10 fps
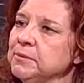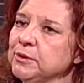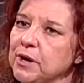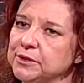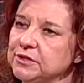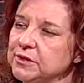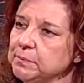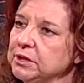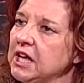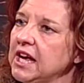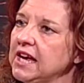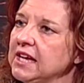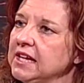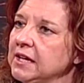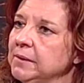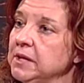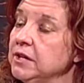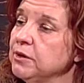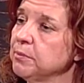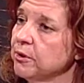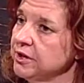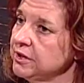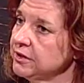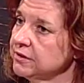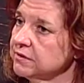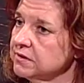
you all do the play in Newport News.